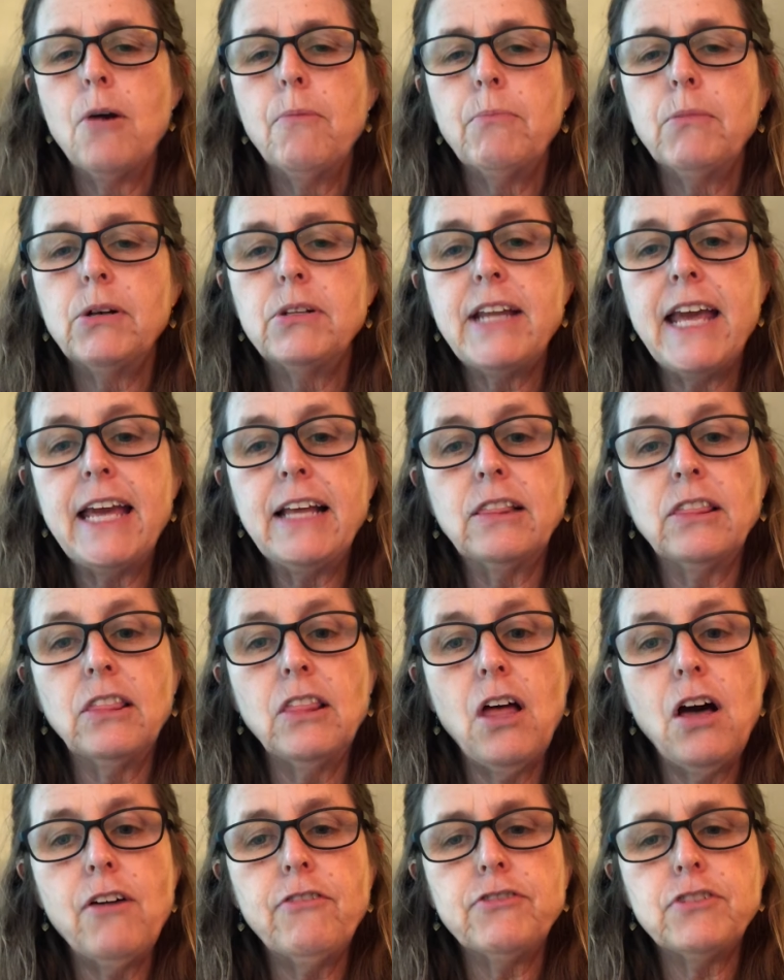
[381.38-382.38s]
Monet
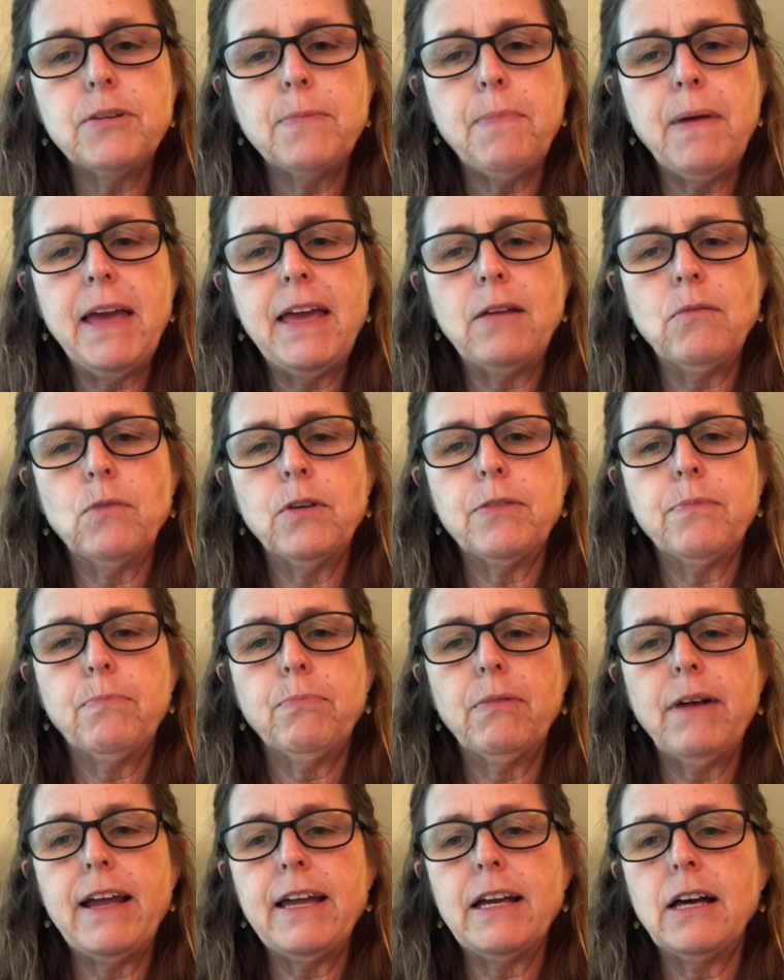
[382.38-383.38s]
loved to paint with
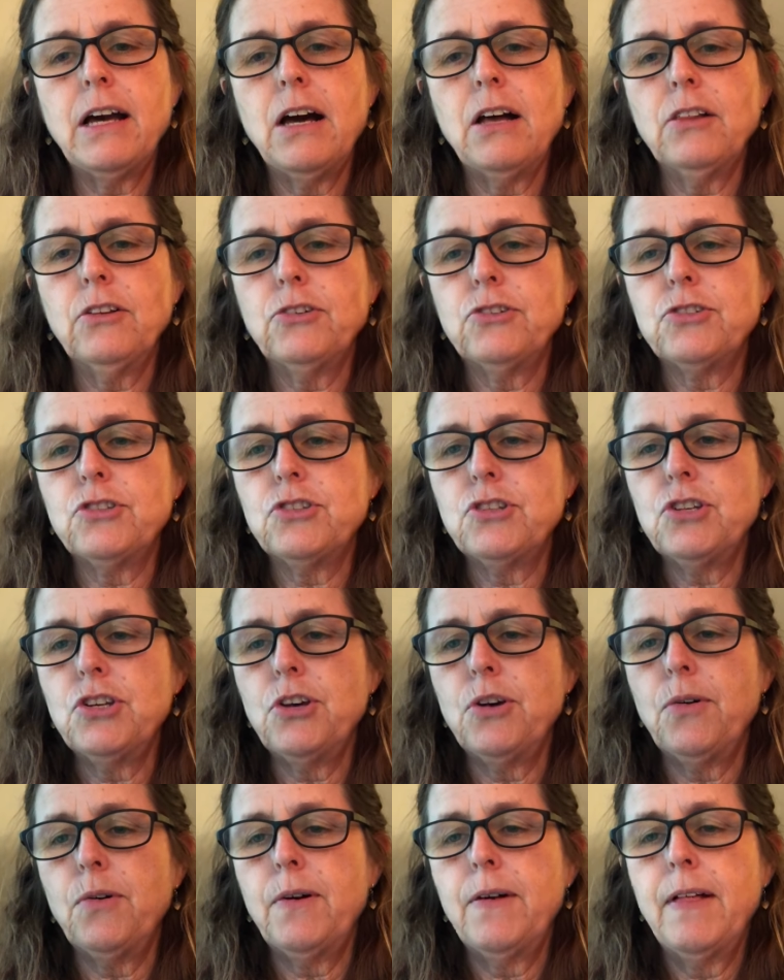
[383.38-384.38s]
bright colors
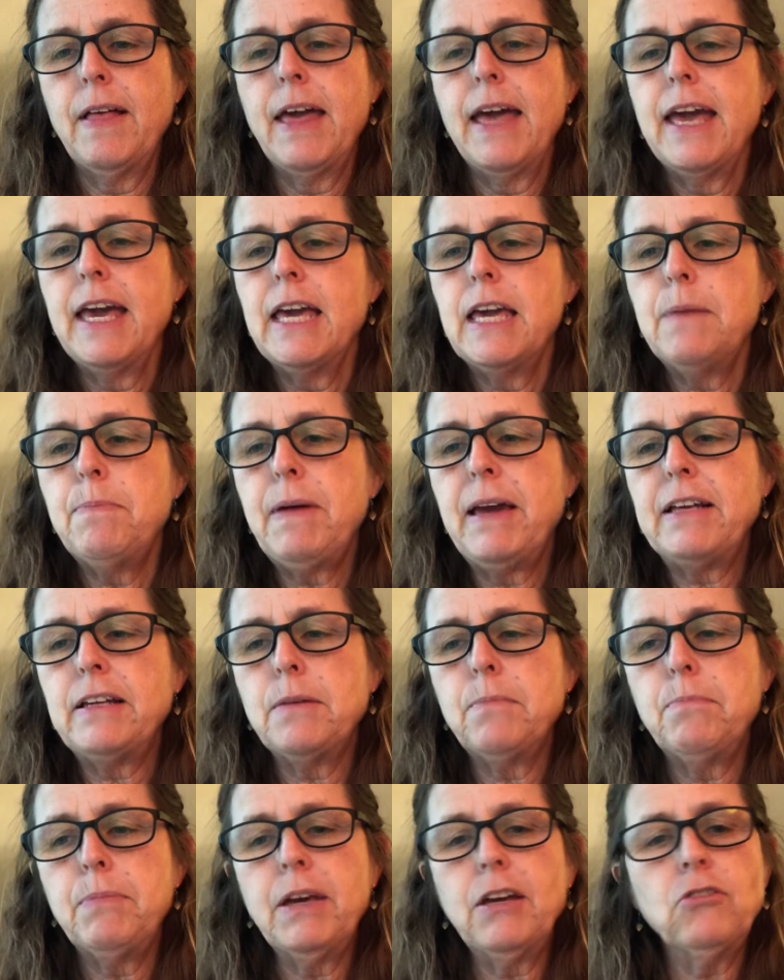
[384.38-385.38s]
too. He
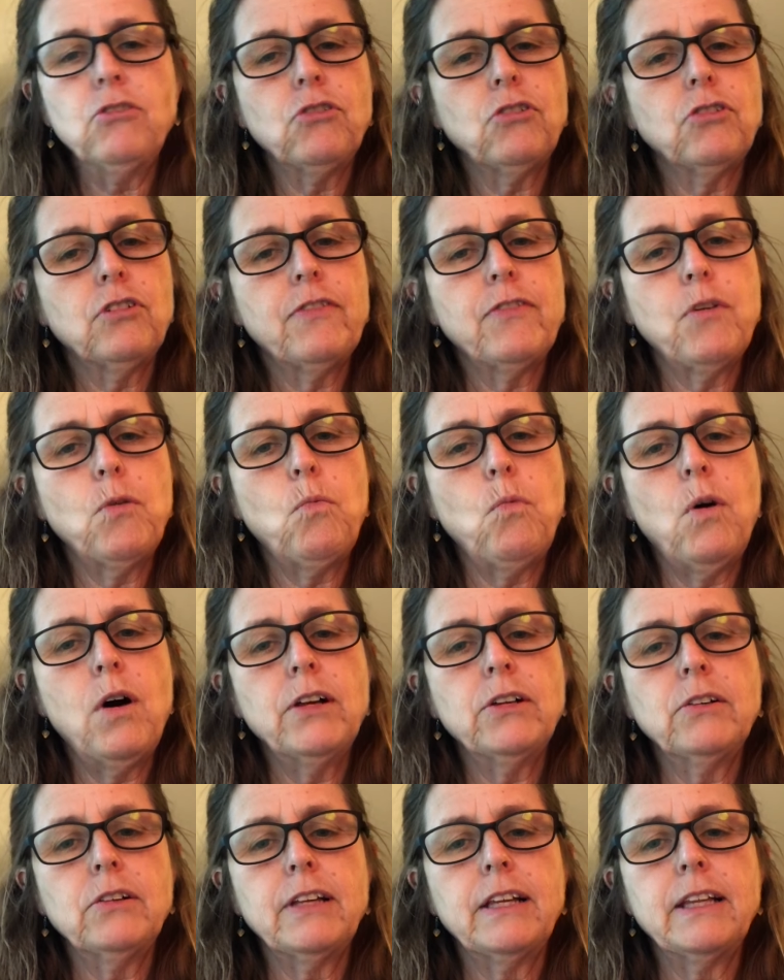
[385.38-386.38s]
painted pictures of the
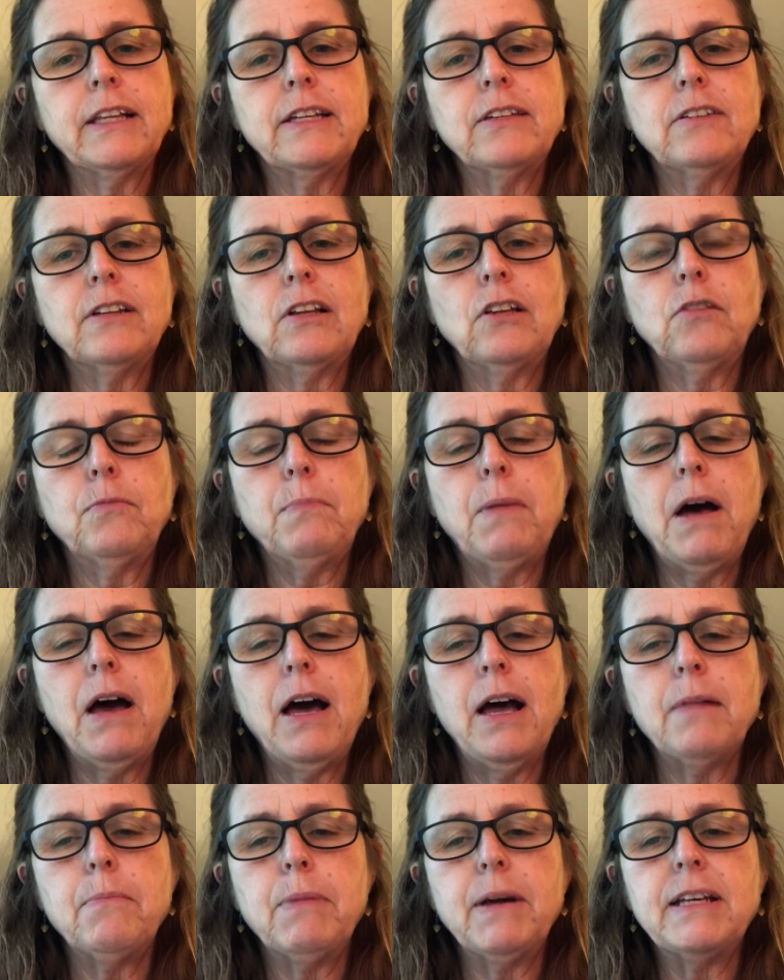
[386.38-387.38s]
water lilies in his
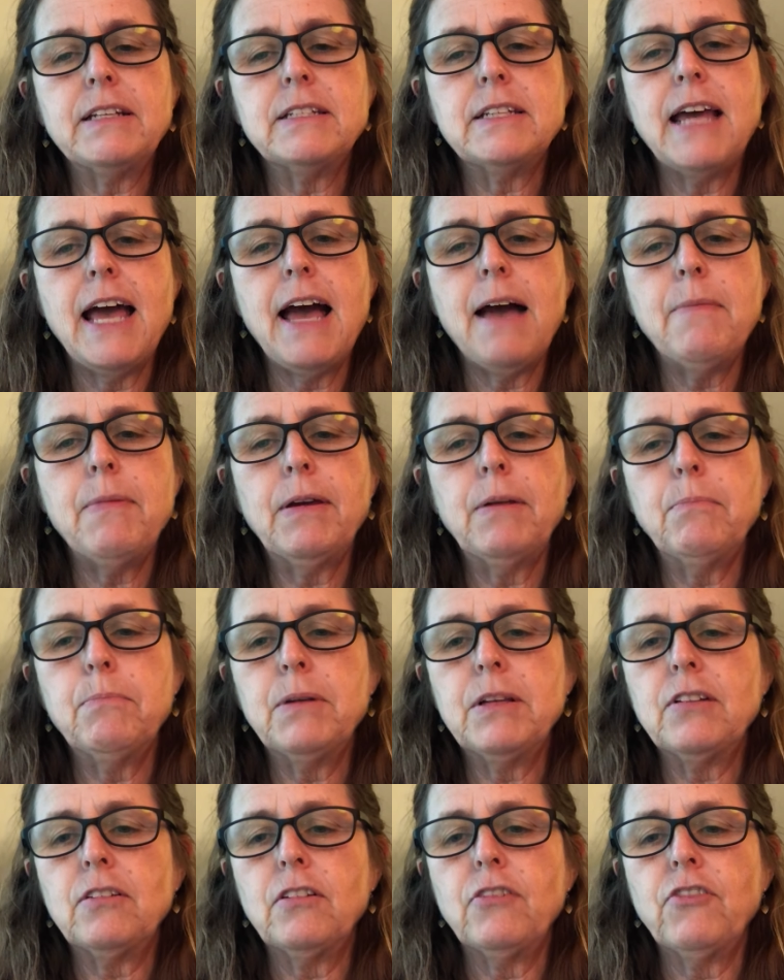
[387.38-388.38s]
pond by dabbing
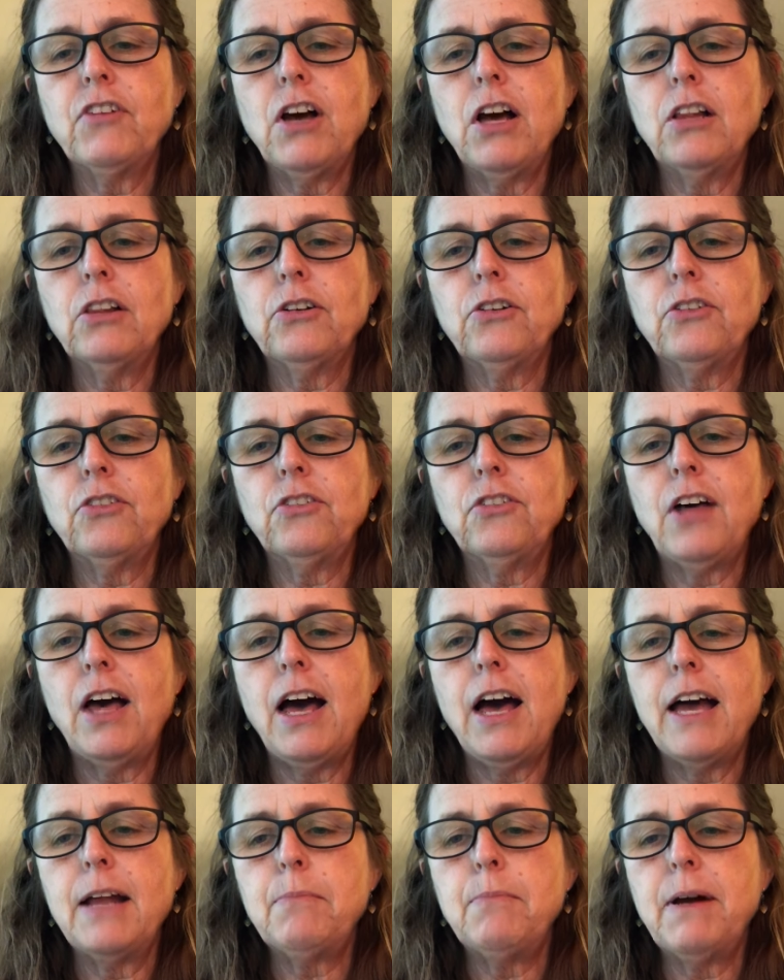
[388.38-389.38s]
bits of color
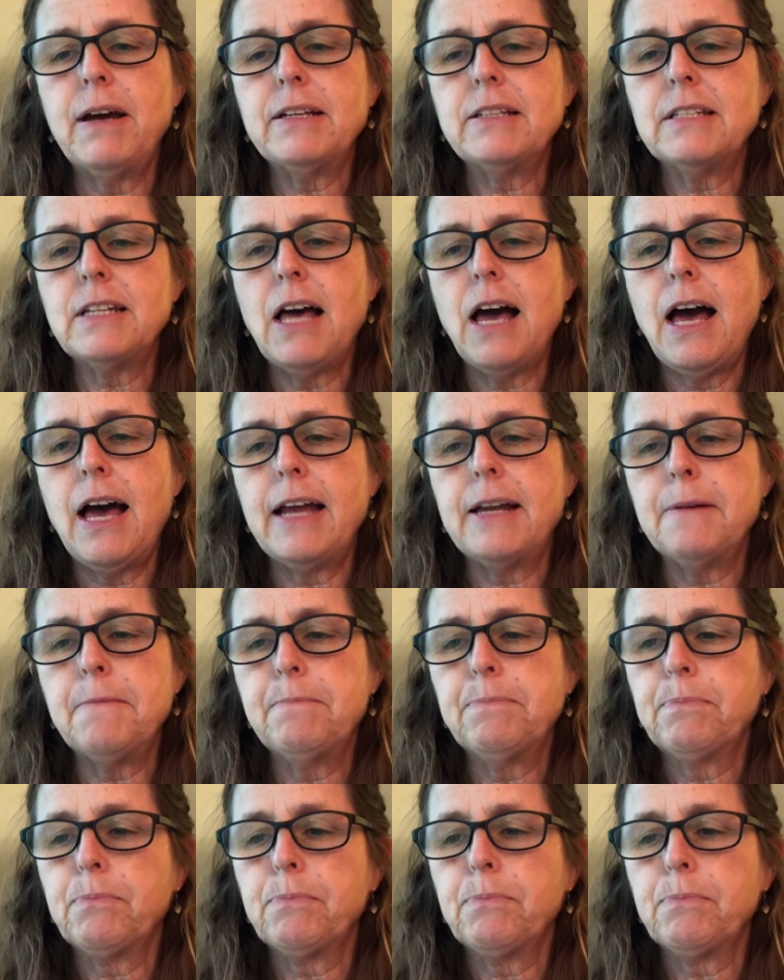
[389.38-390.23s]
side by side.